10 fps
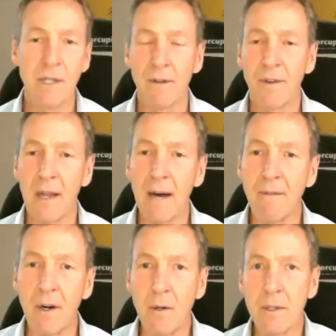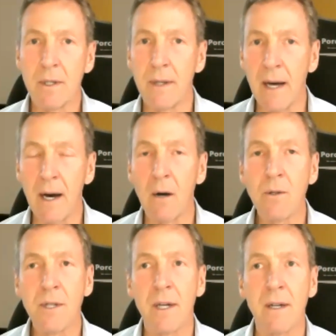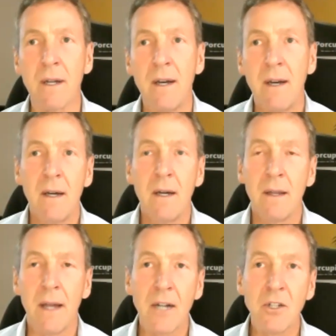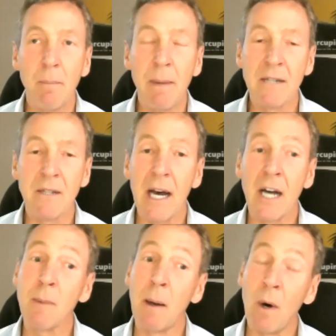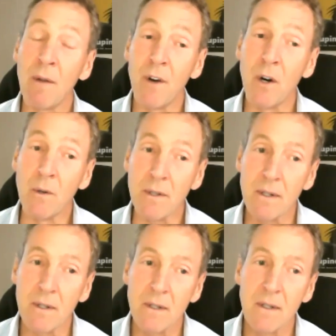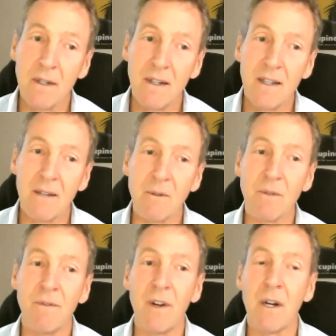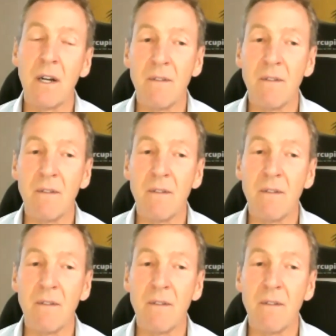there for that vote in the House, and they actually passed the House by one vote. It was very,